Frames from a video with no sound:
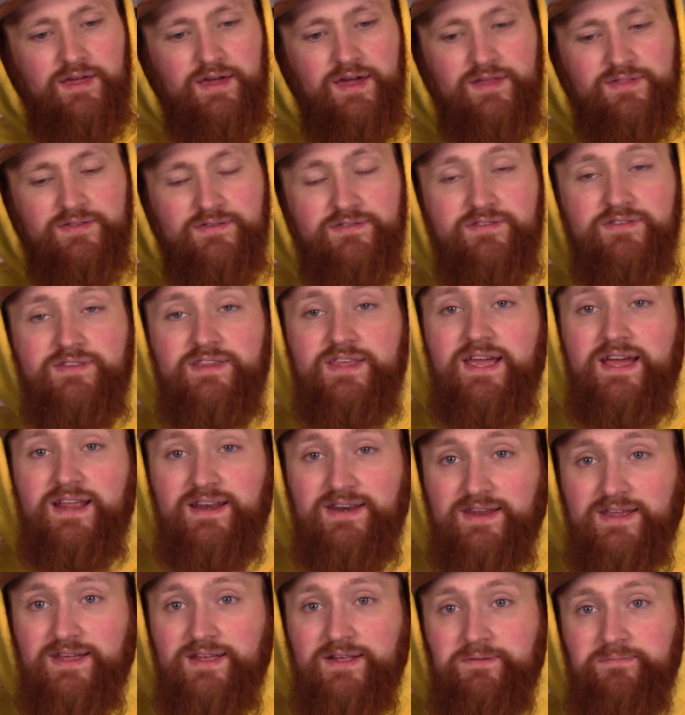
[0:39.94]
This is the
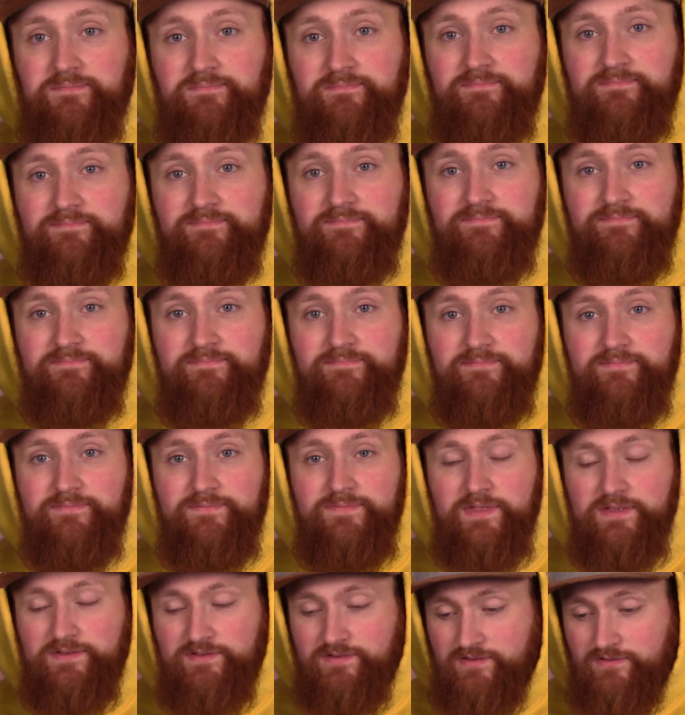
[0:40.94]
ending.
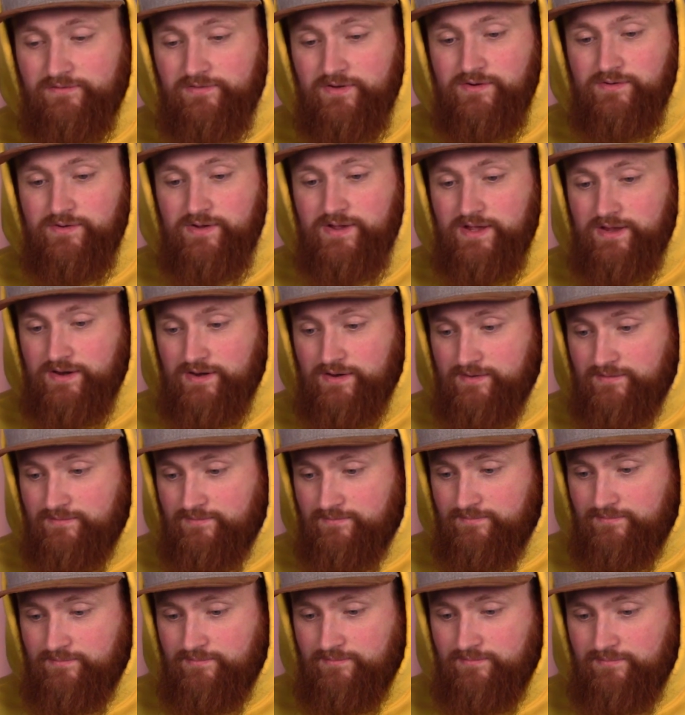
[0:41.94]
This is the very end.
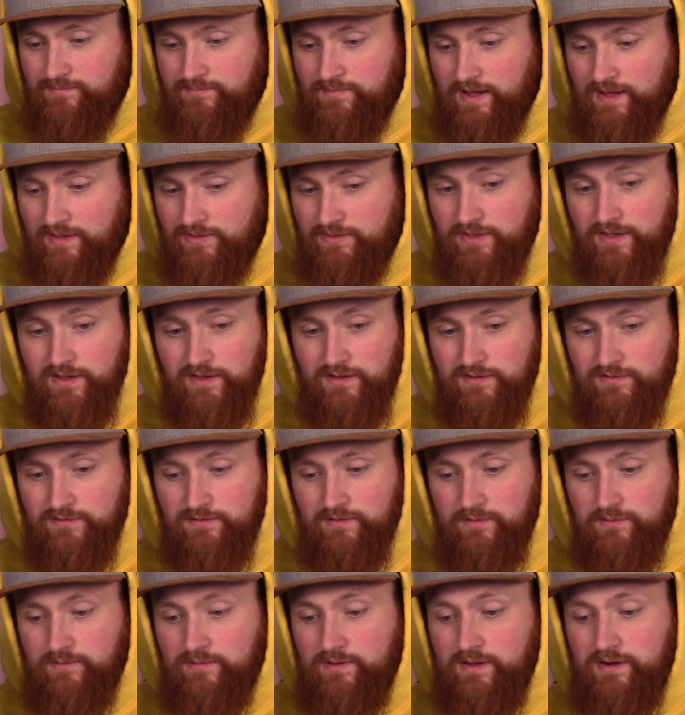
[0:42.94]
I think
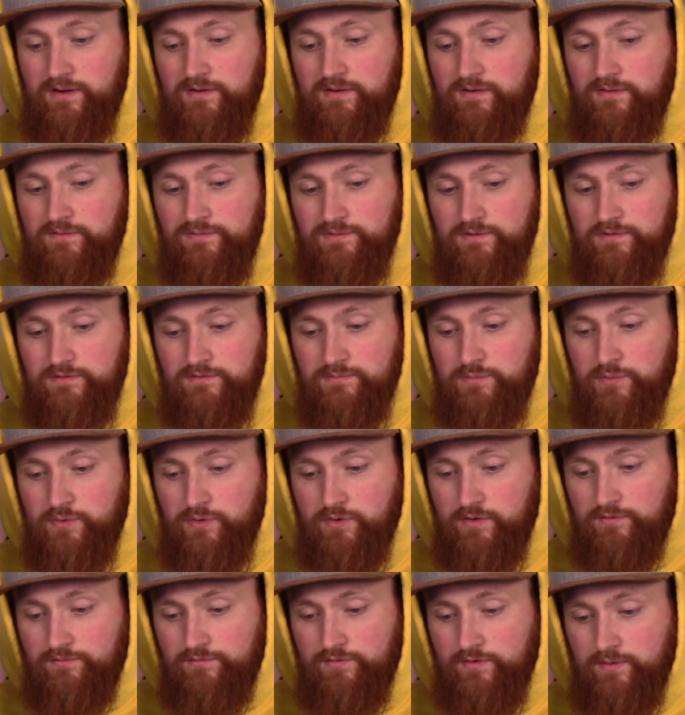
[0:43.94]
so. I don't know if there's more
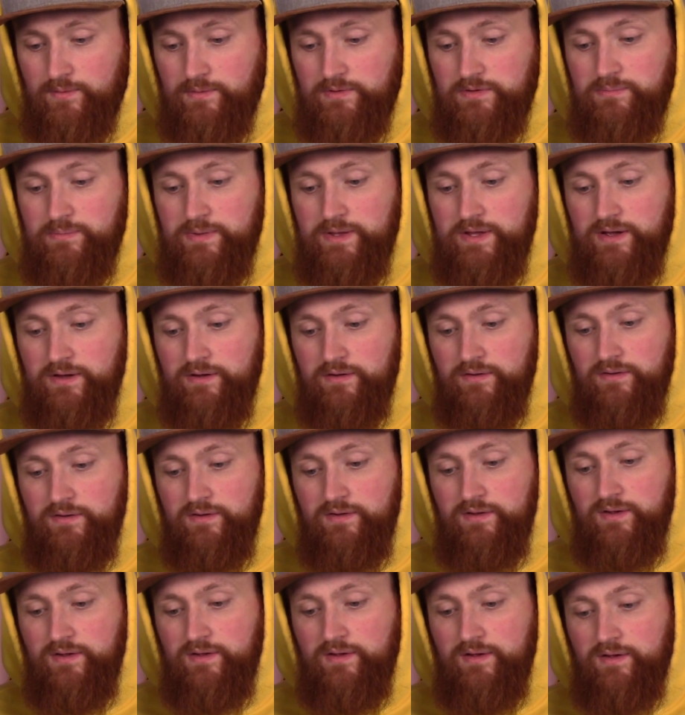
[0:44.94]
confirmed to be out.
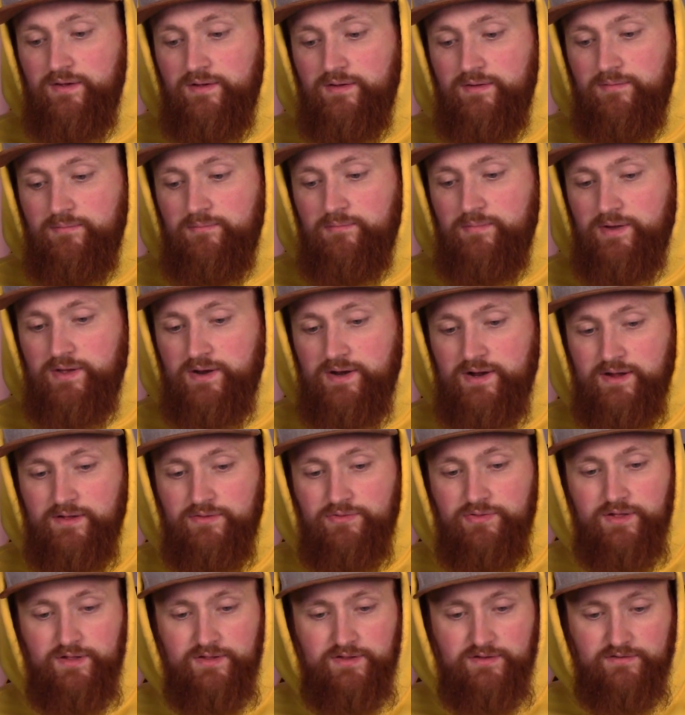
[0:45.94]
But I
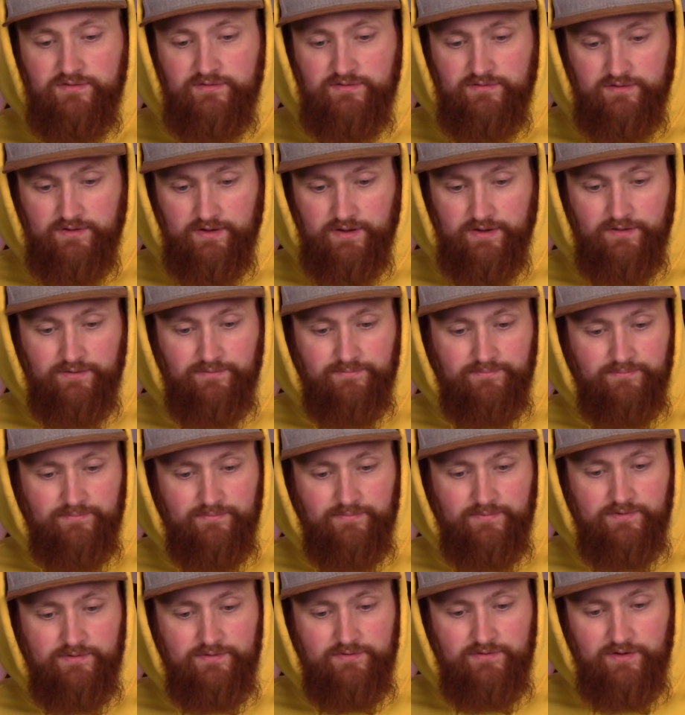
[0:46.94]
think this is it.
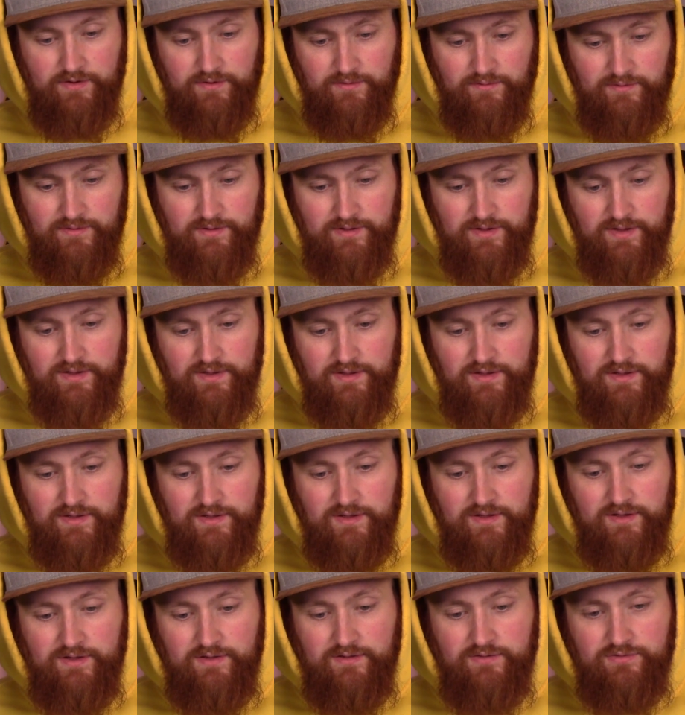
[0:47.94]
So,
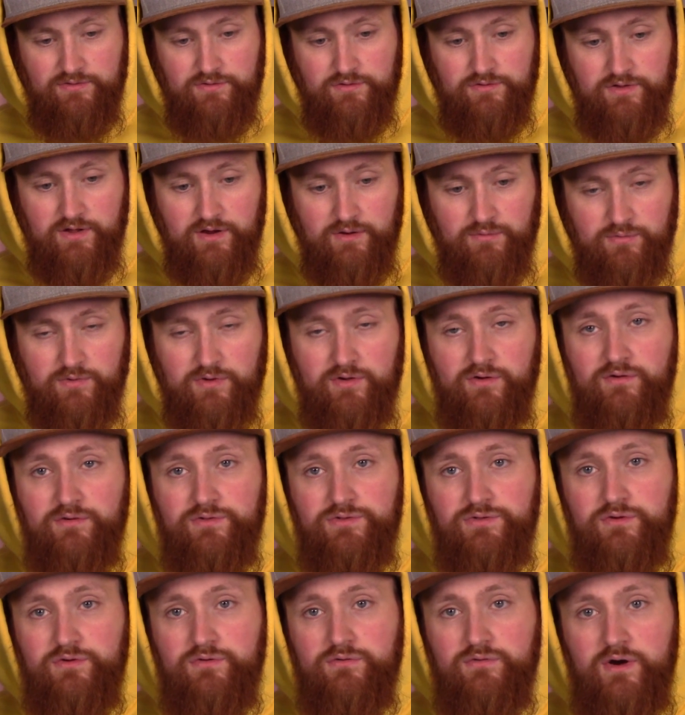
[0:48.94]
today we're
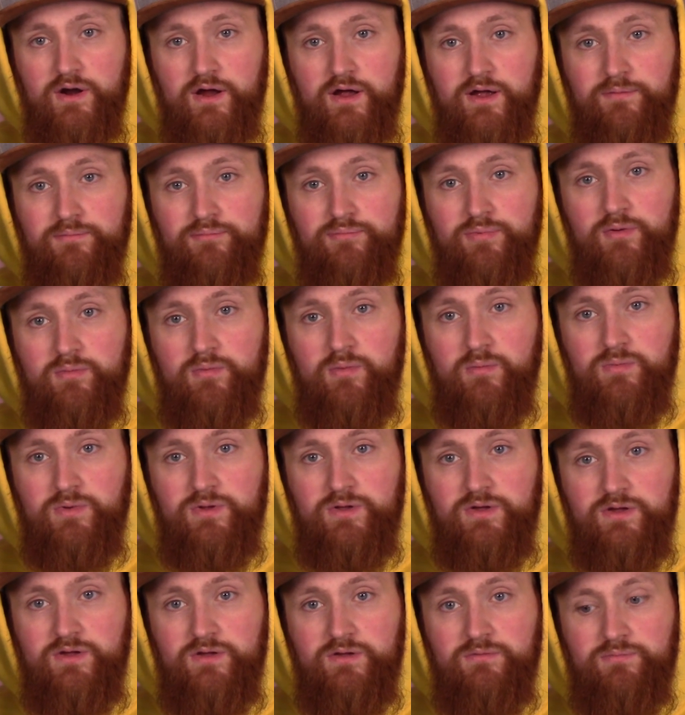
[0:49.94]
going to cry
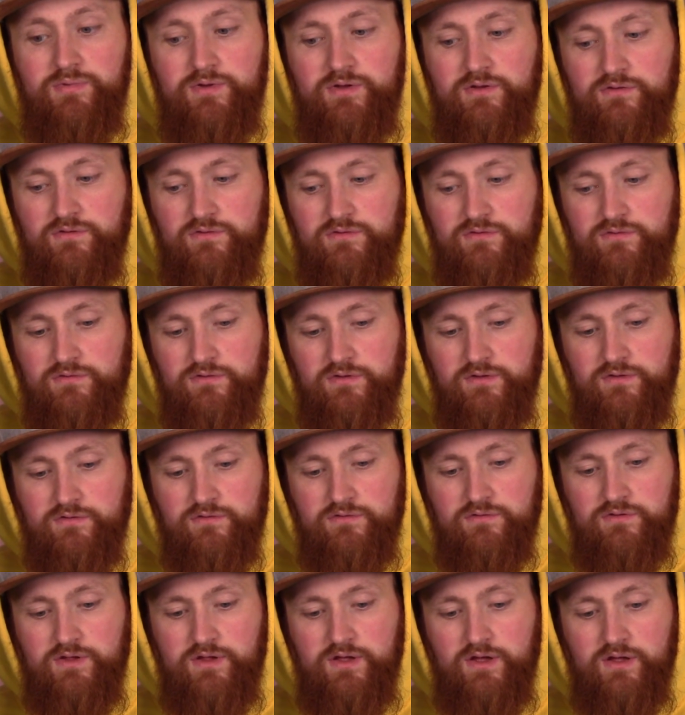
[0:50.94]
probably because
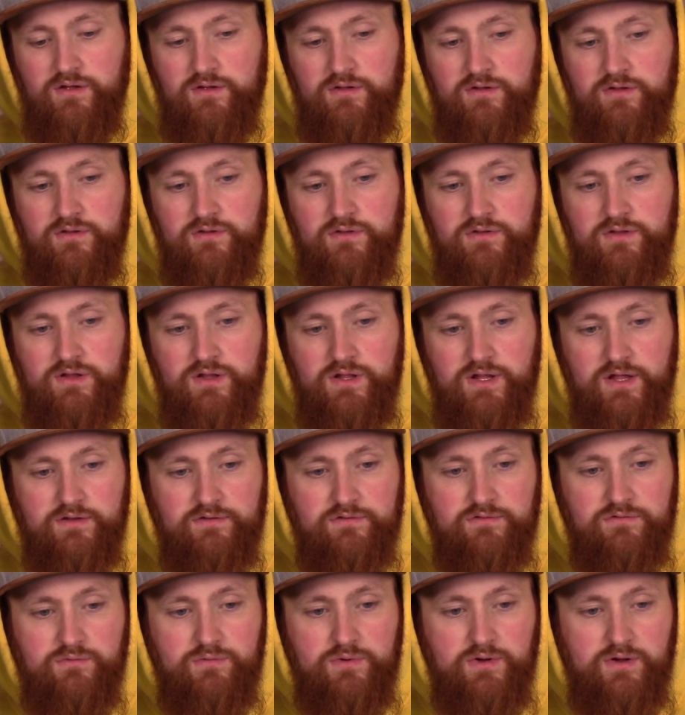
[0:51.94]
it's the
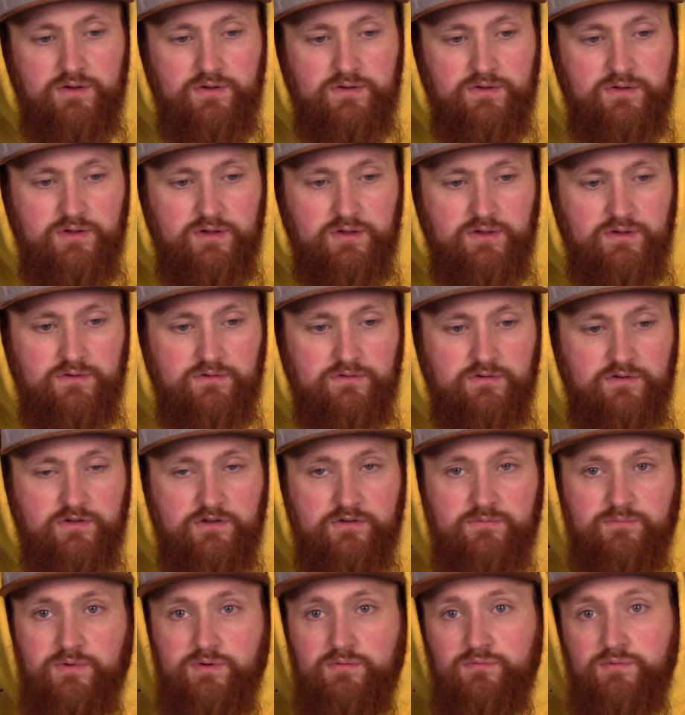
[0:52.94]
last one and it's
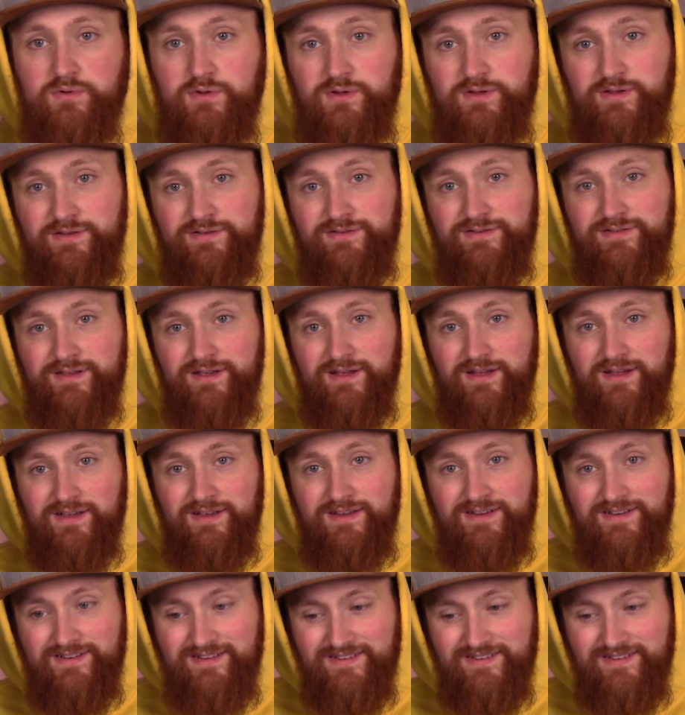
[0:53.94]
gonna be really sad.